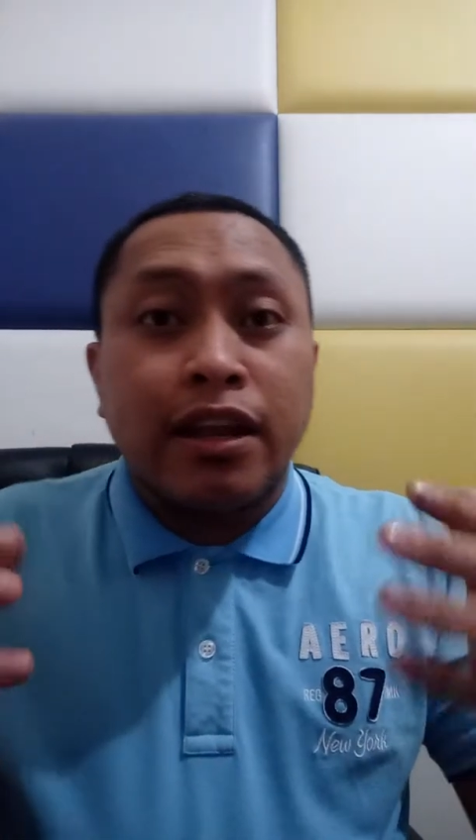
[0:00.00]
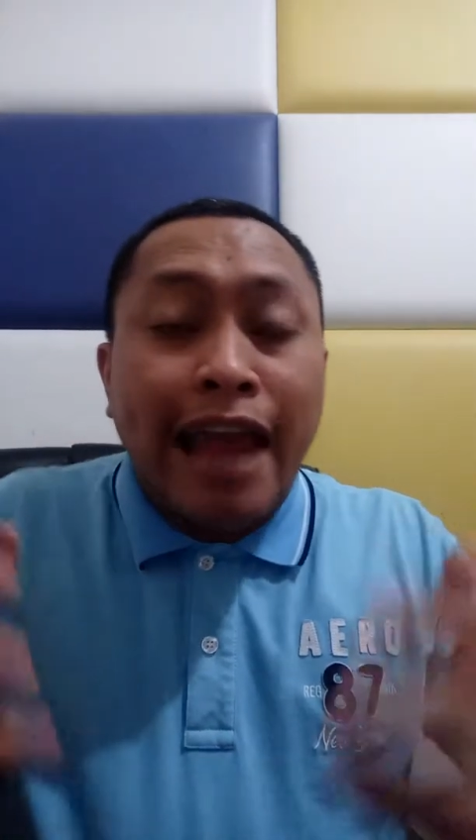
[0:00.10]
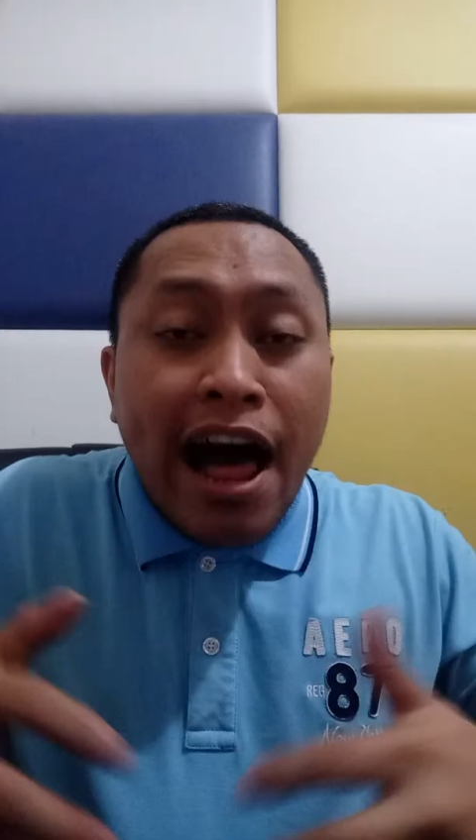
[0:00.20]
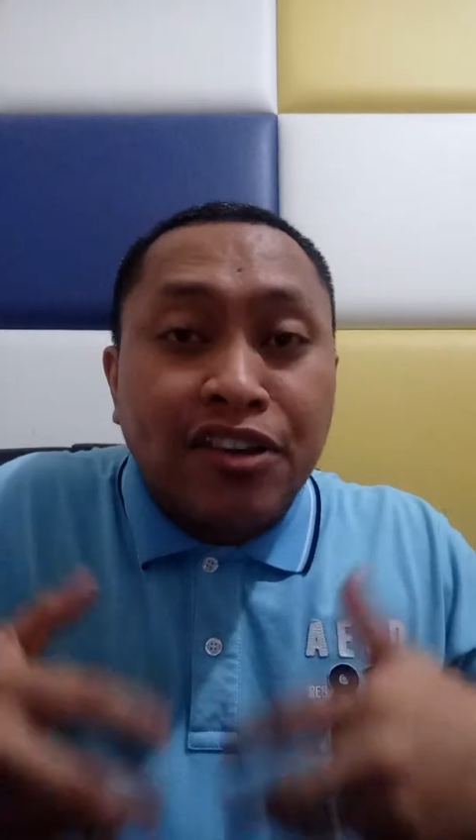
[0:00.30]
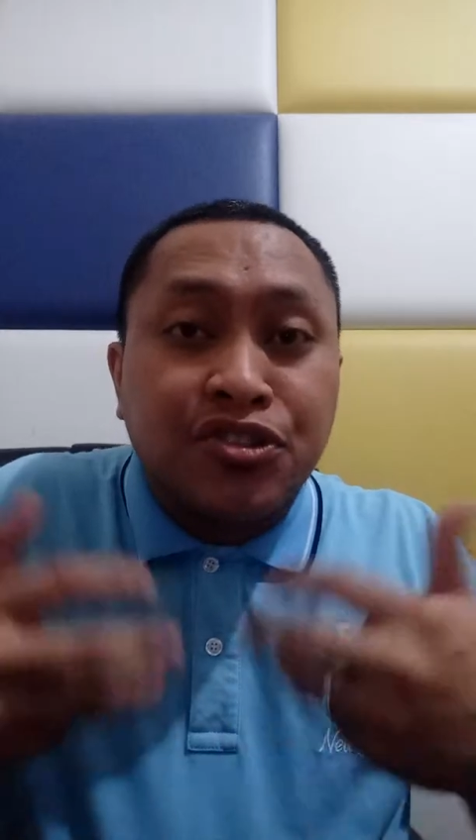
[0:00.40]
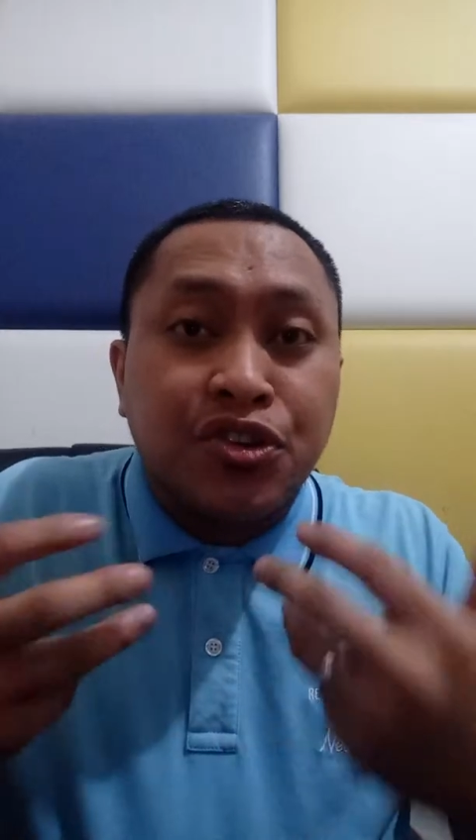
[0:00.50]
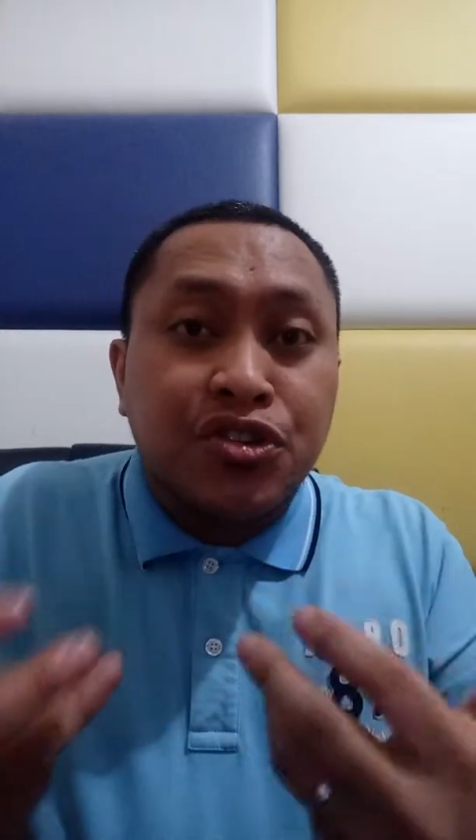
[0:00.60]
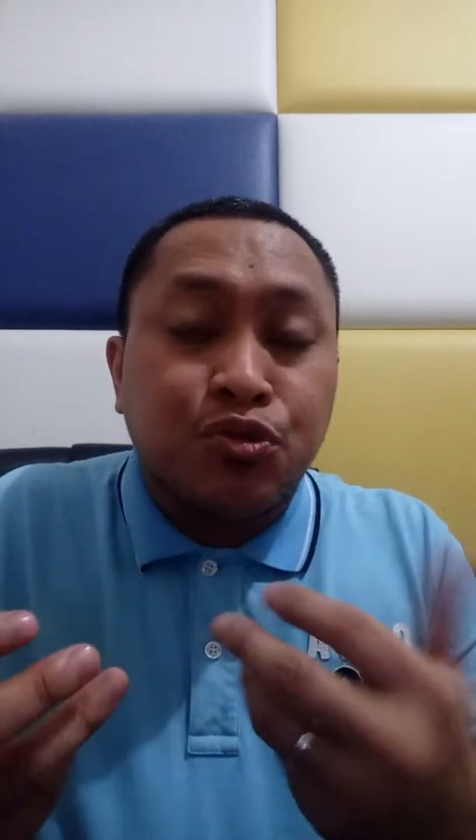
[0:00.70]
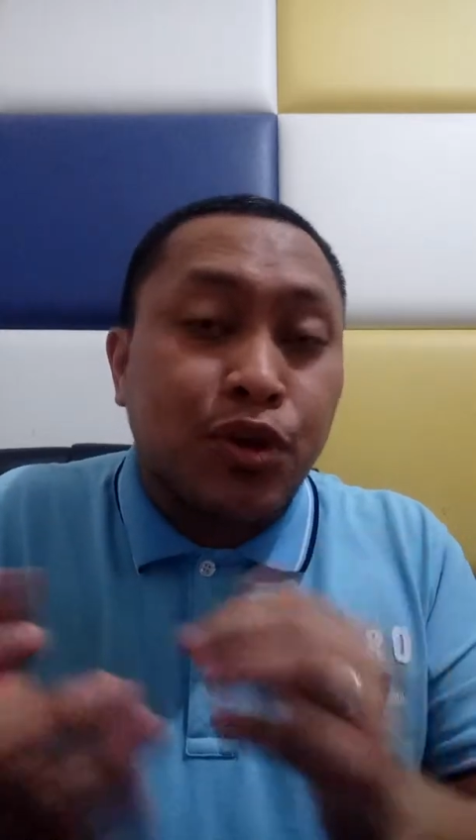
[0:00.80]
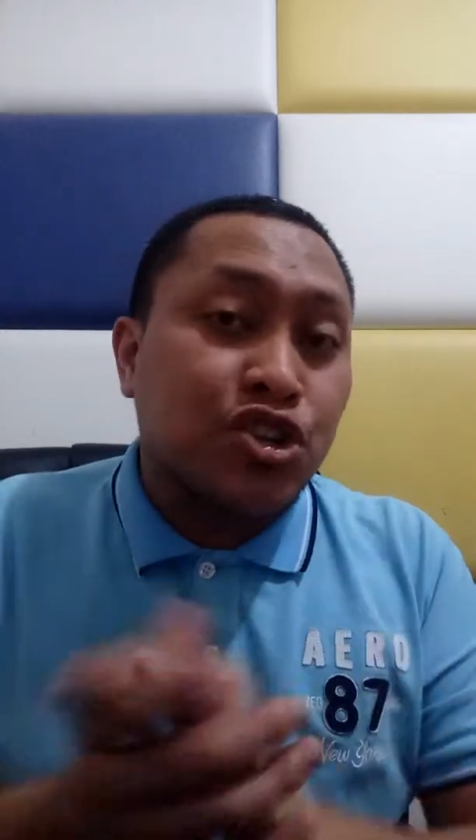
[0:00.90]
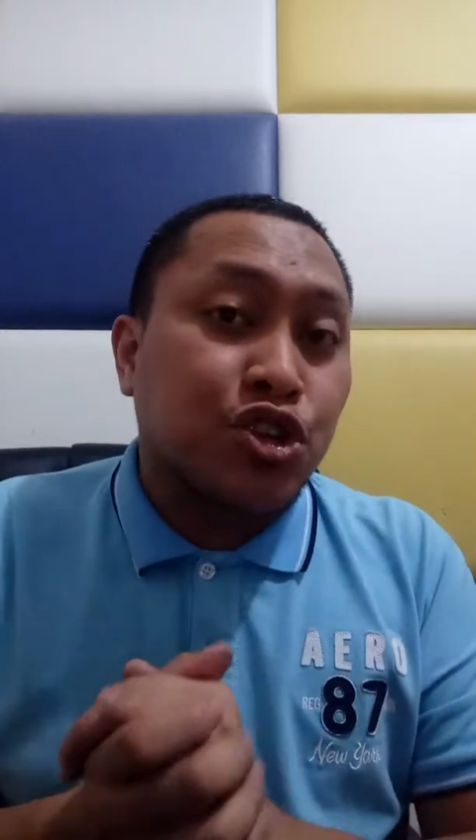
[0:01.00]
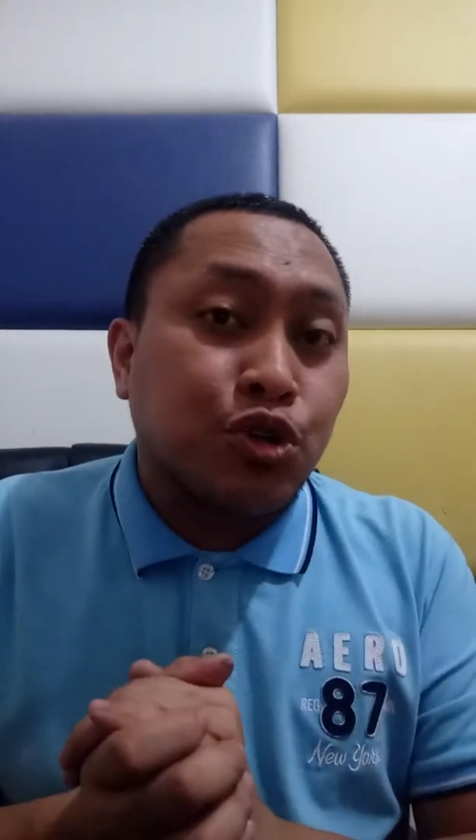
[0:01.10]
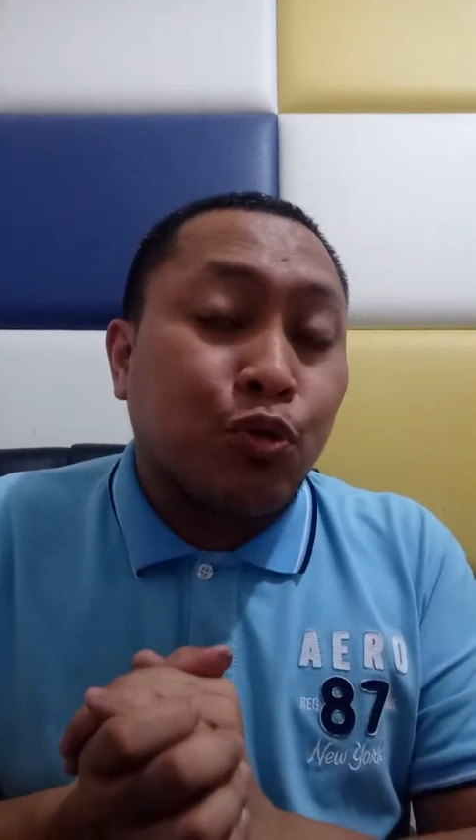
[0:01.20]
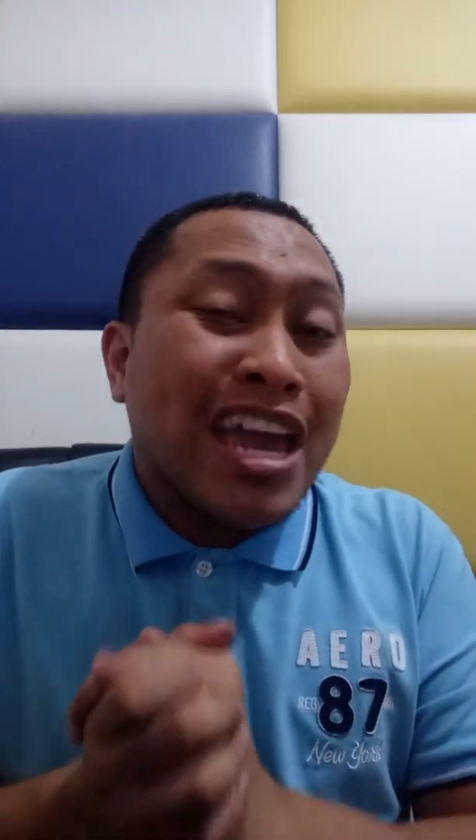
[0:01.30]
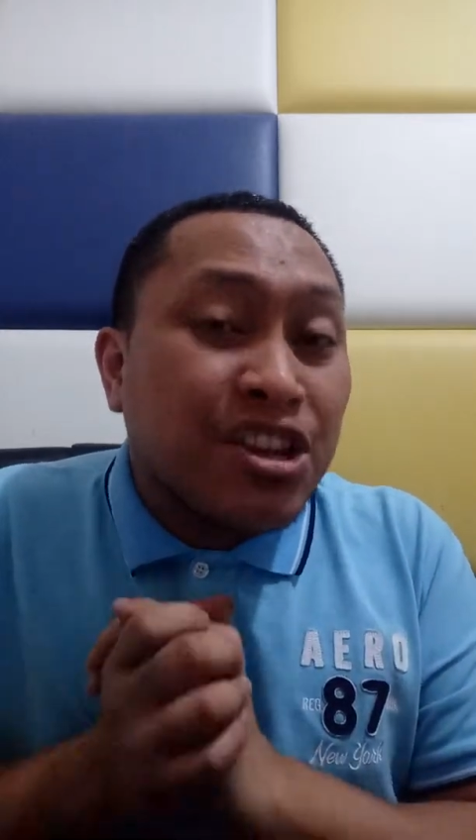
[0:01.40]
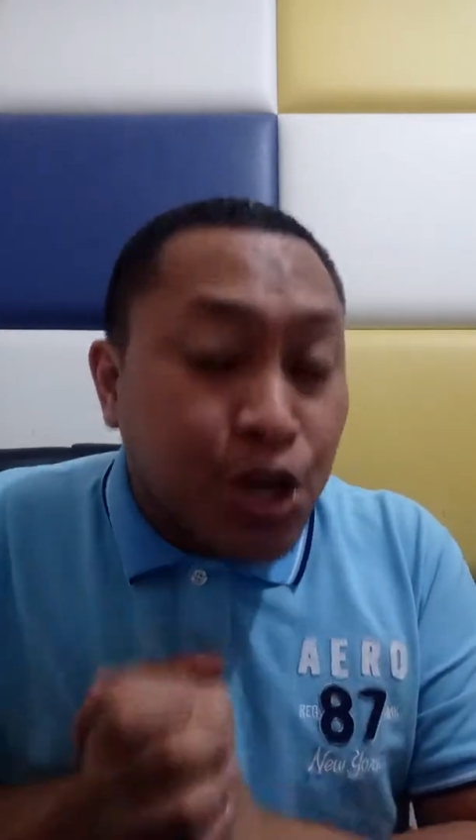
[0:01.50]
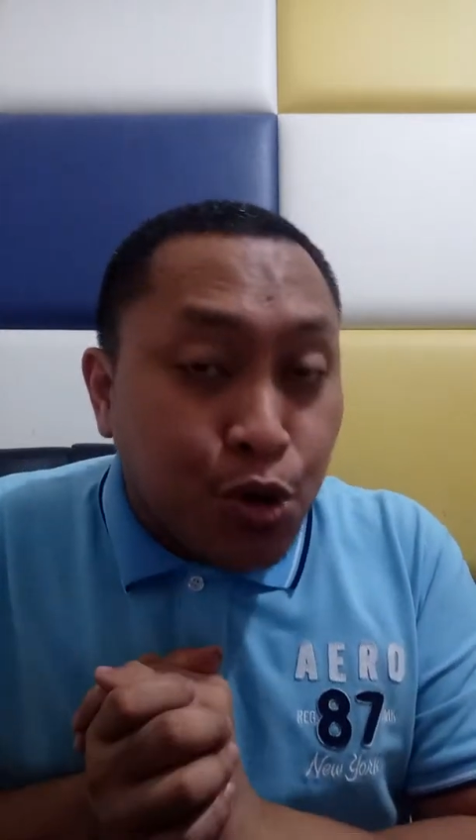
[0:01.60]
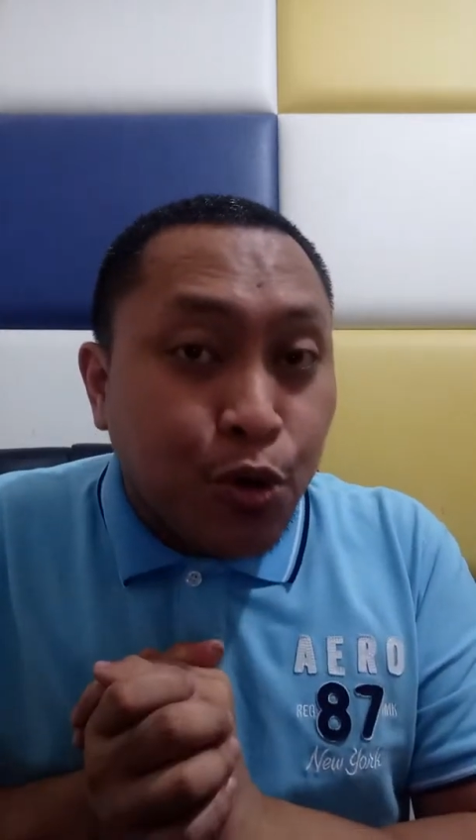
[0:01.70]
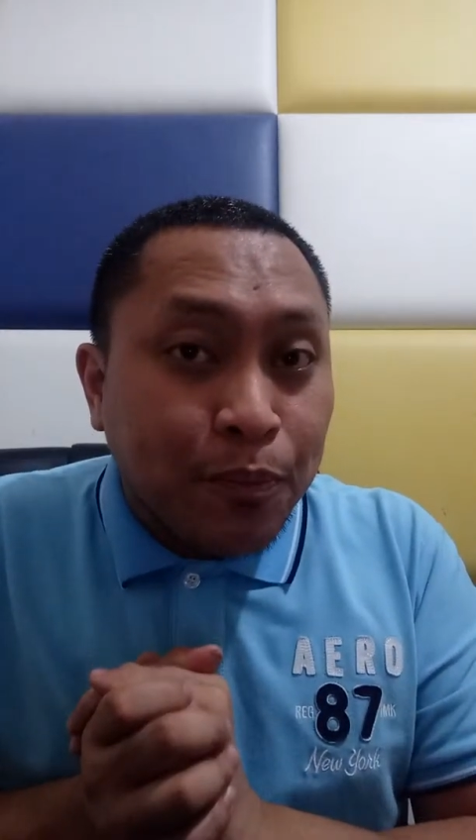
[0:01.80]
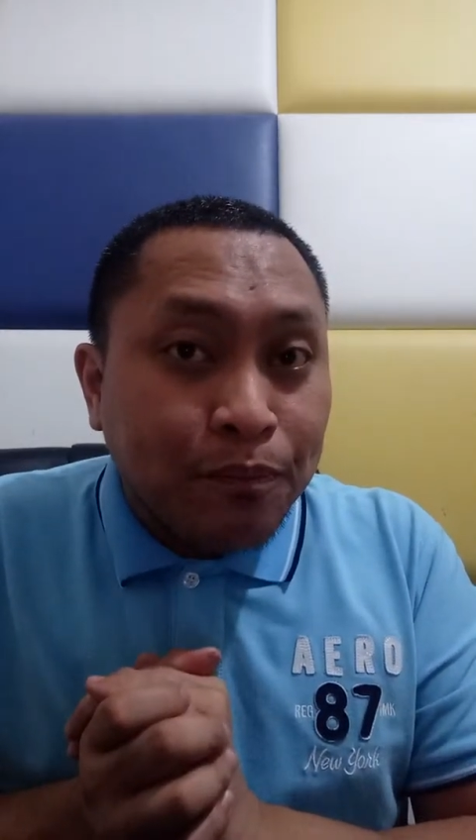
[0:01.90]
analysis which we
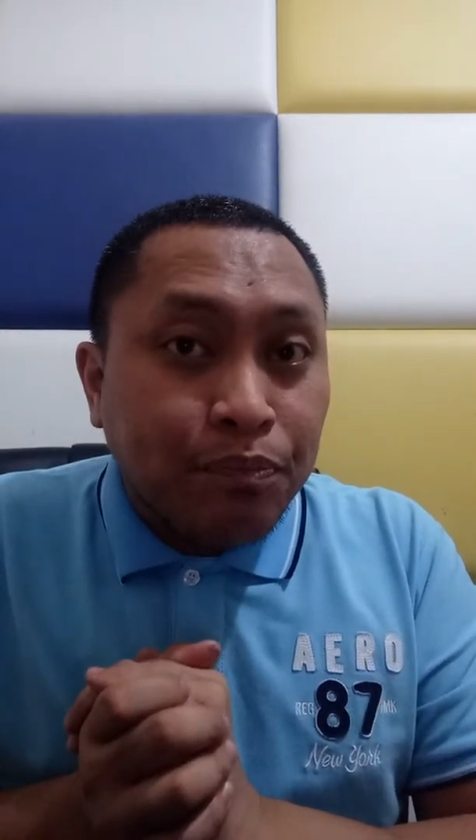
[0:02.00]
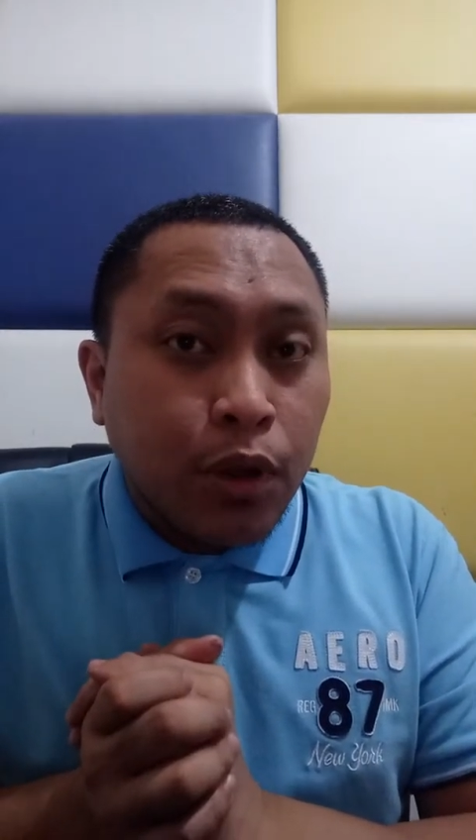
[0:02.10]
do,